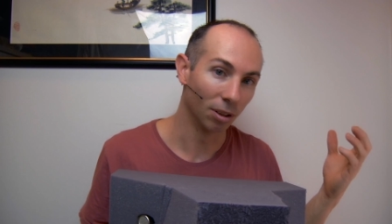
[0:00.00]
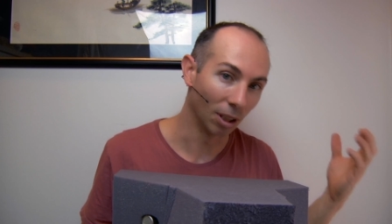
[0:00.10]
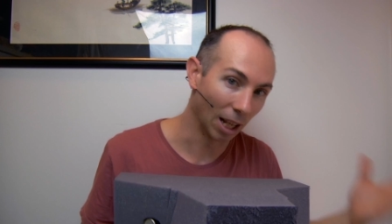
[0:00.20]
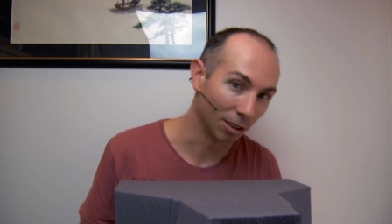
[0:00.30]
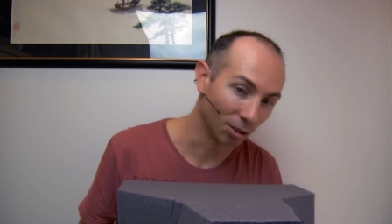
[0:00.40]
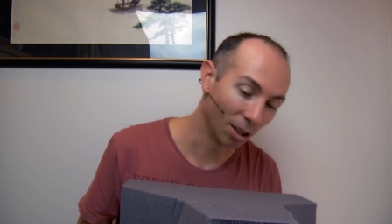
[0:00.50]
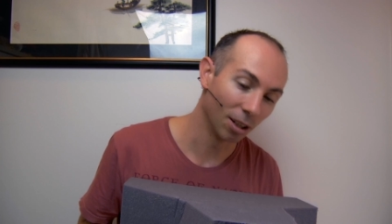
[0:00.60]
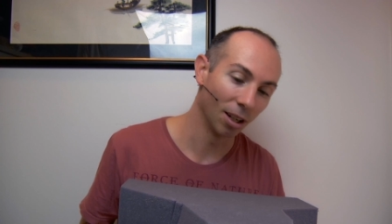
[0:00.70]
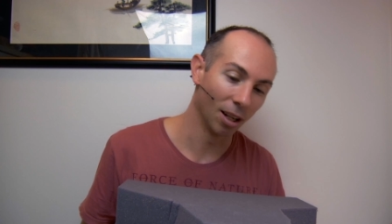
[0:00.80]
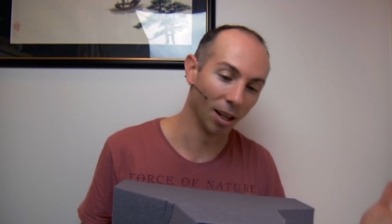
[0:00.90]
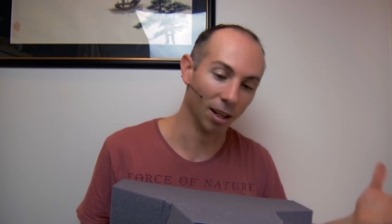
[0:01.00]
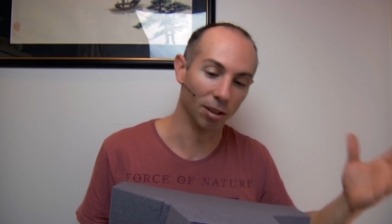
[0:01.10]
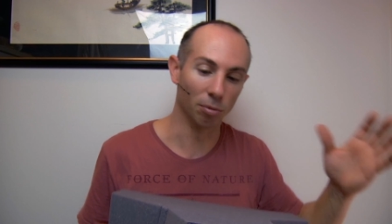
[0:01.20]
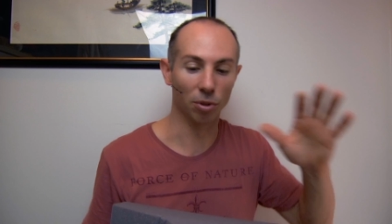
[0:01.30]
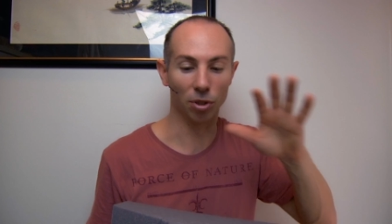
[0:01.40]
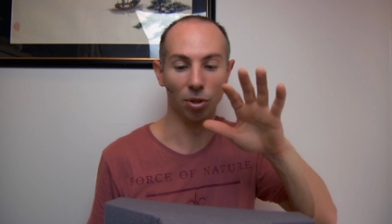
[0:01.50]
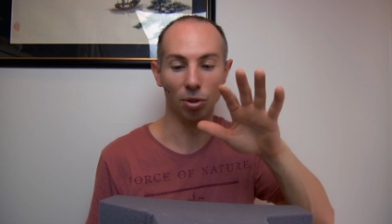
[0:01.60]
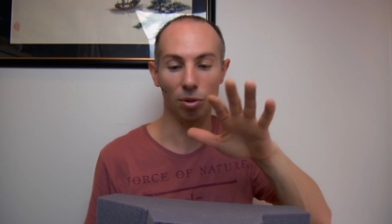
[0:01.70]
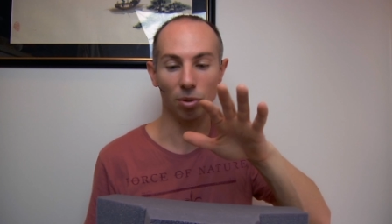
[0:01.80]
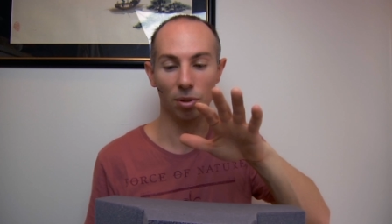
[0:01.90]
last night, and it was
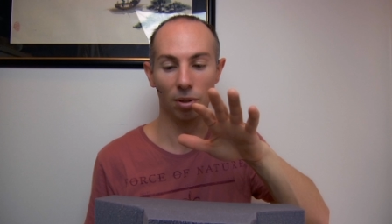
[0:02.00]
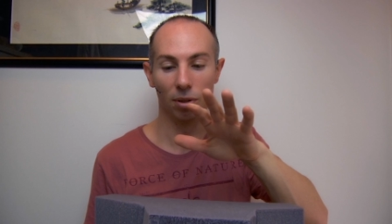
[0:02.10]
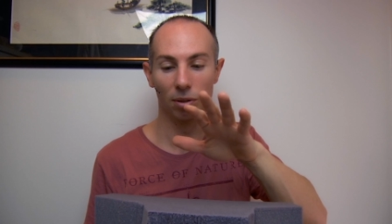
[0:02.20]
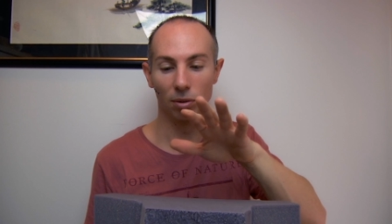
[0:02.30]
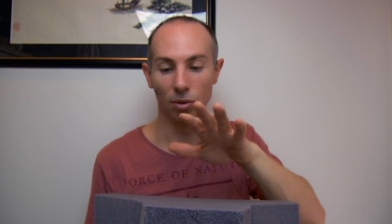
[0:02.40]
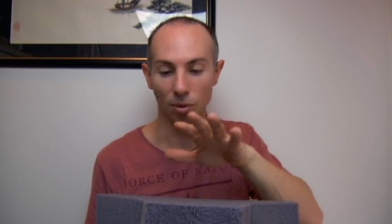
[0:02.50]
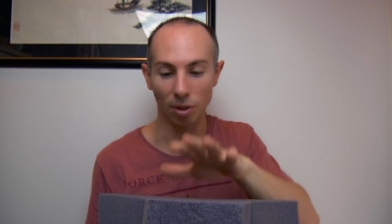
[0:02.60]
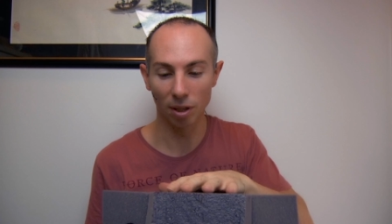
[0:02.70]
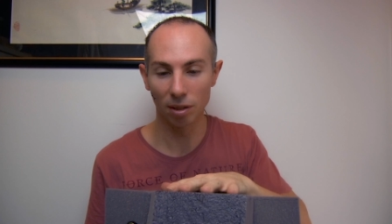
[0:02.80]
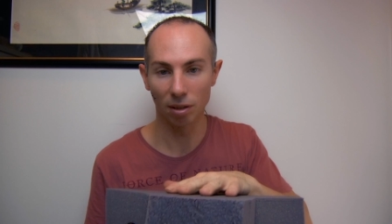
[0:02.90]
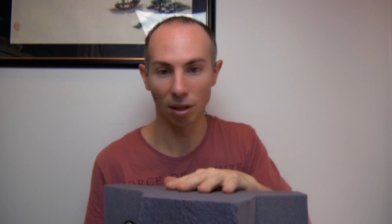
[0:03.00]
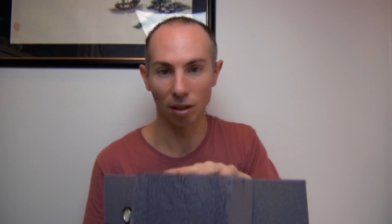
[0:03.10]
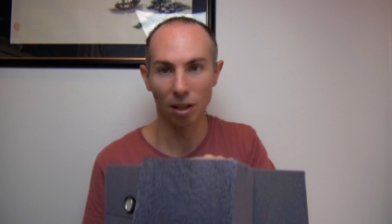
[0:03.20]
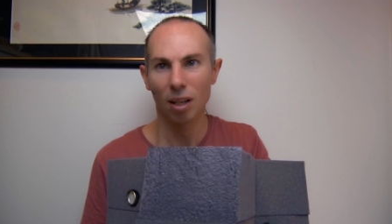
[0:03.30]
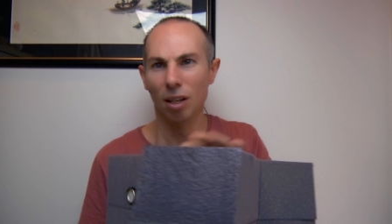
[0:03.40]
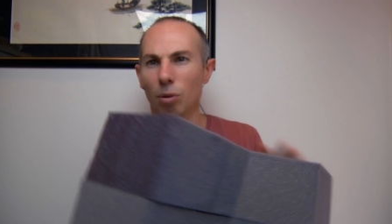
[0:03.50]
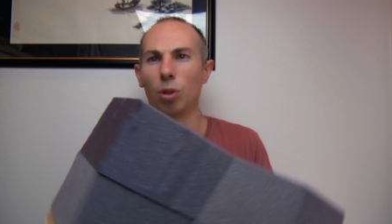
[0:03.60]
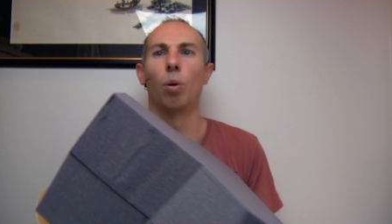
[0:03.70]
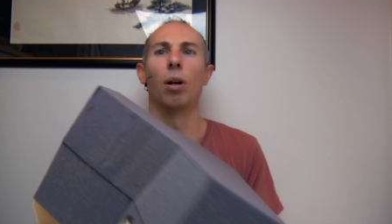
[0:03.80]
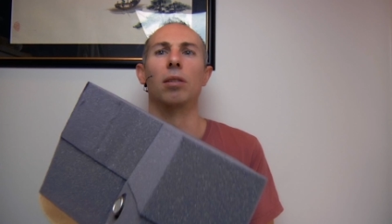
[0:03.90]
used doing this. So it was
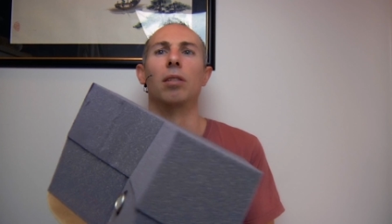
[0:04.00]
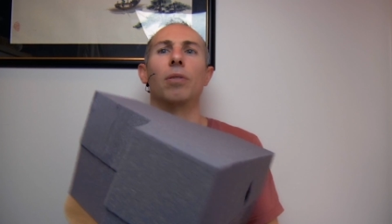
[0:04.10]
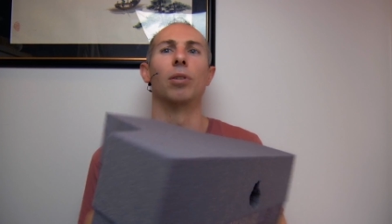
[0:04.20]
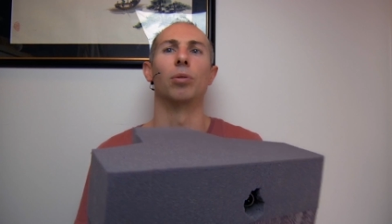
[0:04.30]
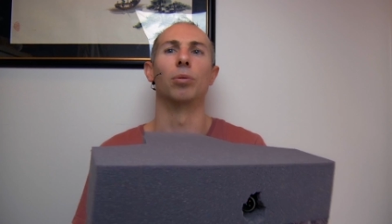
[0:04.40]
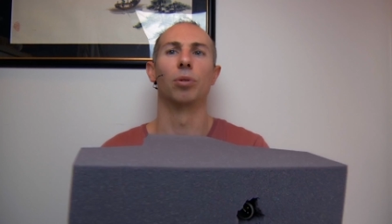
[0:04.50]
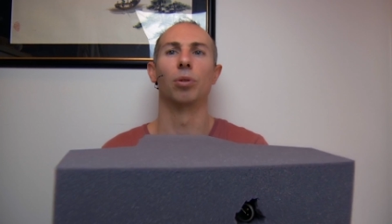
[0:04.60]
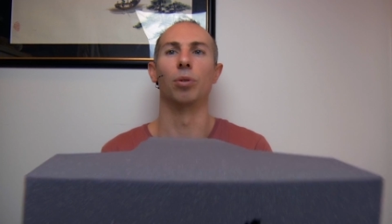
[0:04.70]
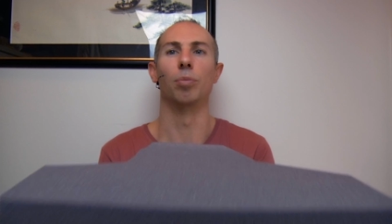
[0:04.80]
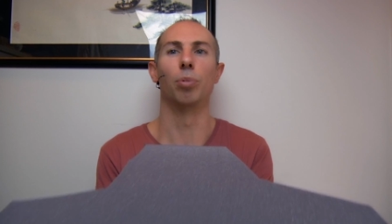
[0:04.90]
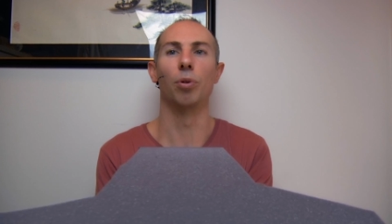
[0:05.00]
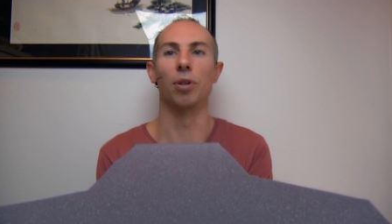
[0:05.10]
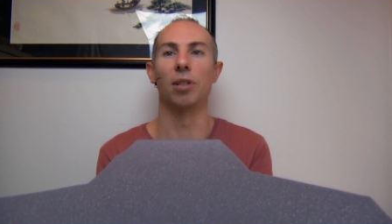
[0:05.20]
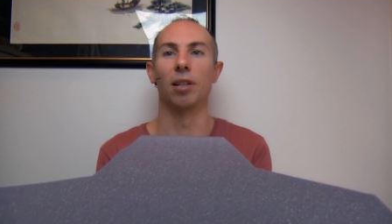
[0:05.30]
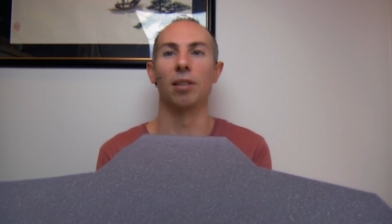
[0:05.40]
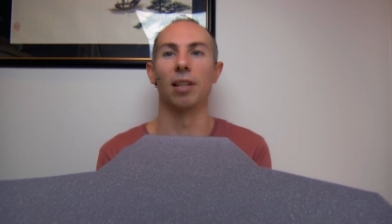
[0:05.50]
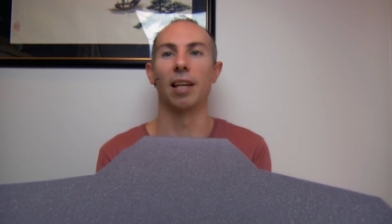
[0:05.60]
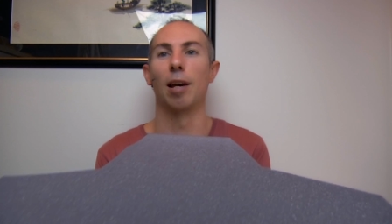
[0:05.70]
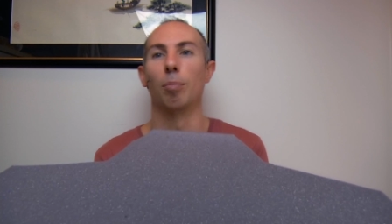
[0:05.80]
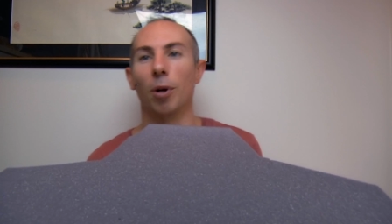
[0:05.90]
quite difficult to put this under the
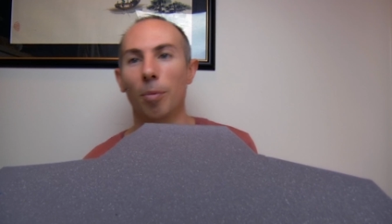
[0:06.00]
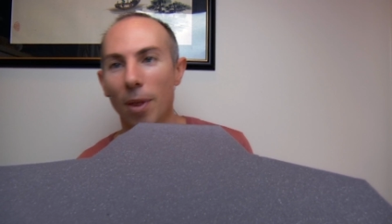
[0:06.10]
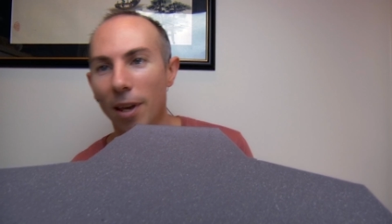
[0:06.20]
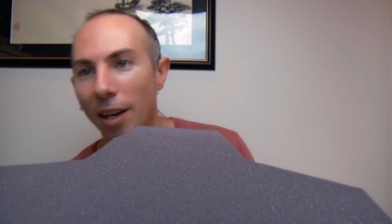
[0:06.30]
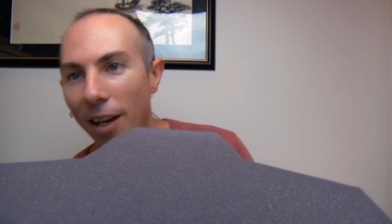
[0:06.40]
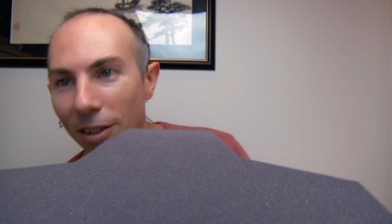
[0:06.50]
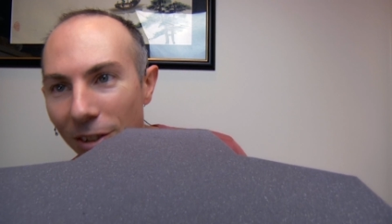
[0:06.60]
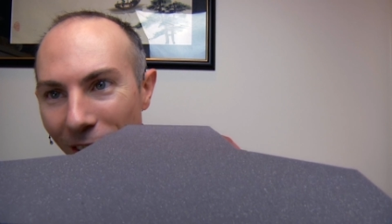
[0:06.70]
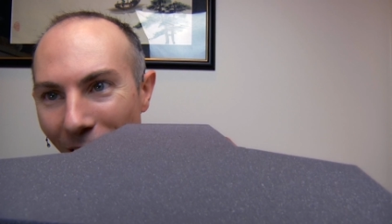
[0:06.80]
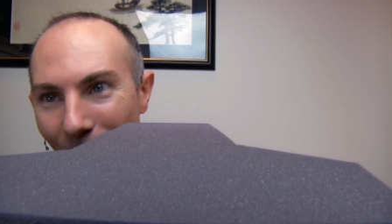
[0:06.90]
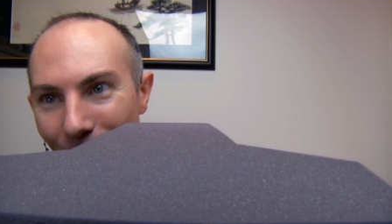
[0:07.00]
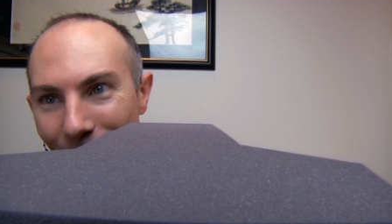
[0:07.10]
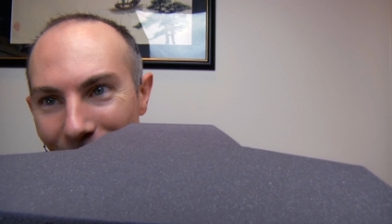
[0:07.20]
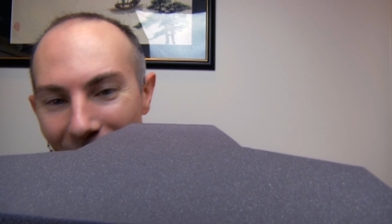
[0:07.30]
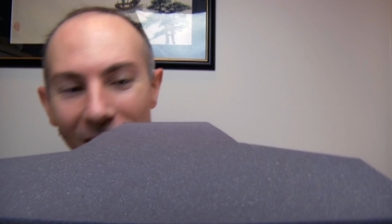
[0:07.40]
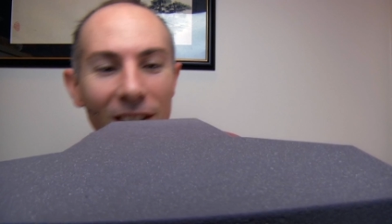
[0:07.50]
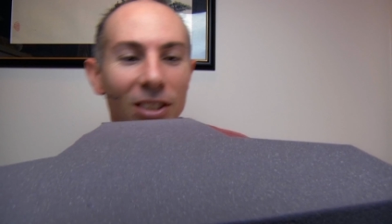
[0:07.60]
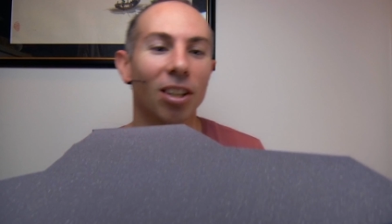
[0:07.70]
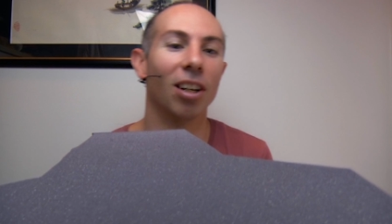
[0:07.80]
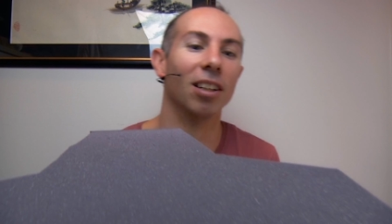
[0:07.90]
camera and just come
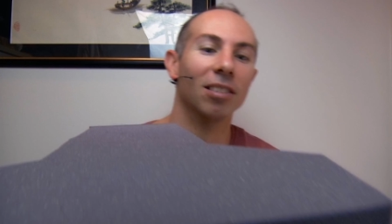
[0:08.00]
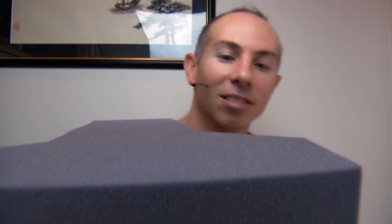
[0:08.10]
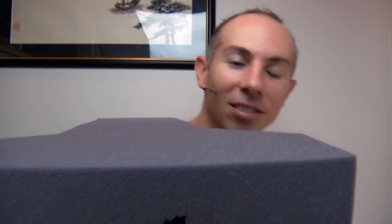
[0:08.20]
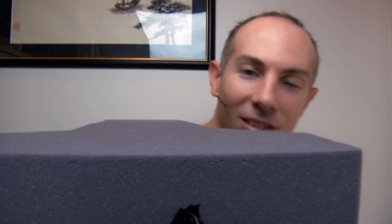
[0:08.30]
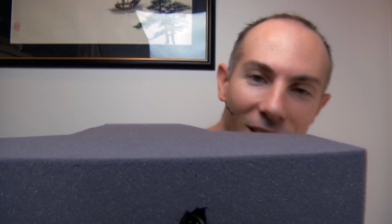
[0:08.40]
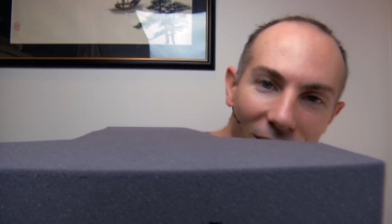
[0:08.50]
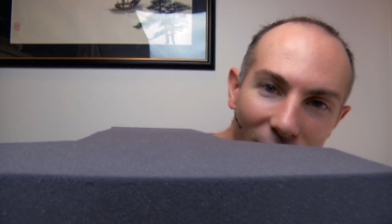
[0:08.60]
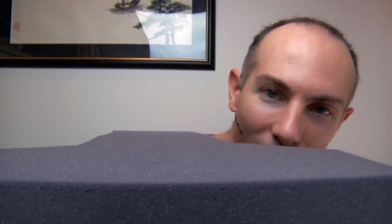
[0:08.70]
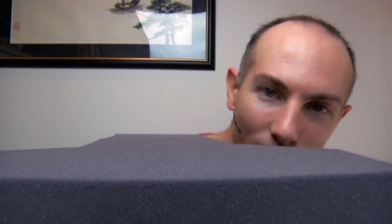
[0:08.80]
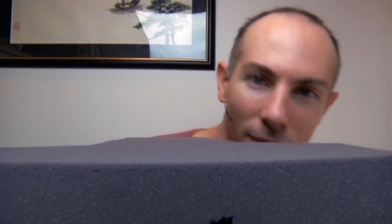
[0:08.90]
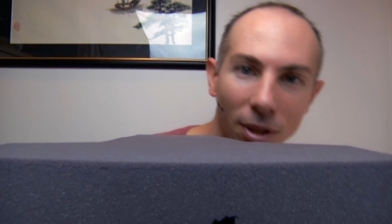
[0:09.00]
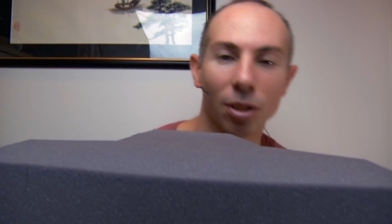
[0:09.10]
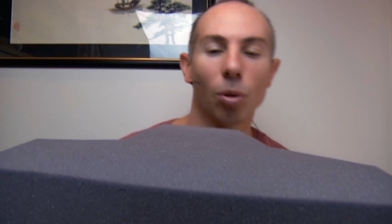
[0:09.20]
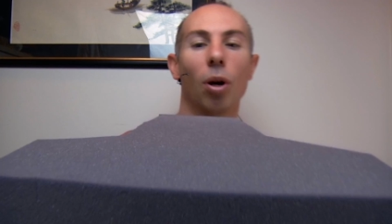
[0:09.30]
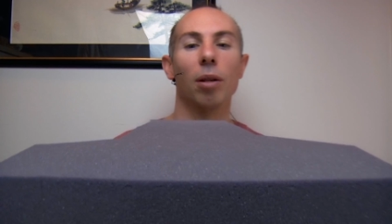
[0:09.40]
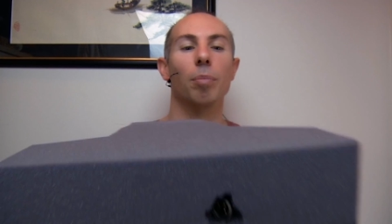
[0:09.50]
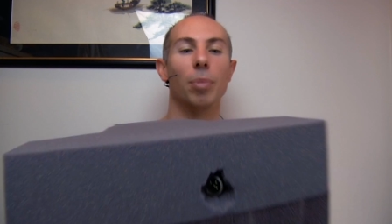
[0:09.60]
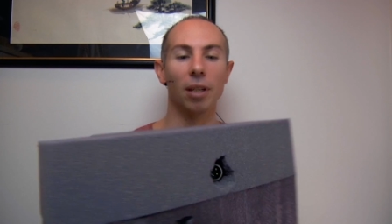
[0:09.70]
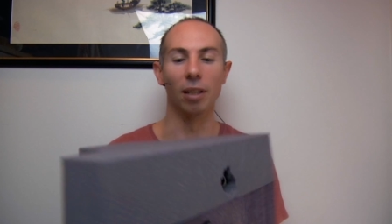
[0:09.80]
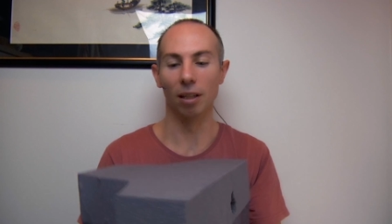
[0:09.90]
side to side with it. It's quite
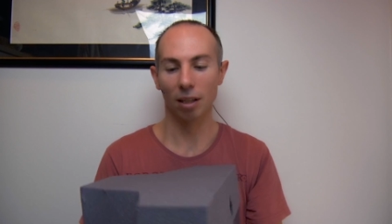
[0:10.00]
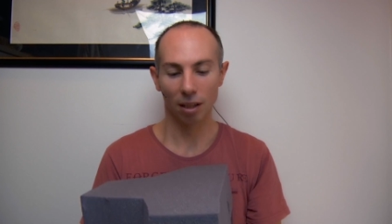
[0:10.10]
big.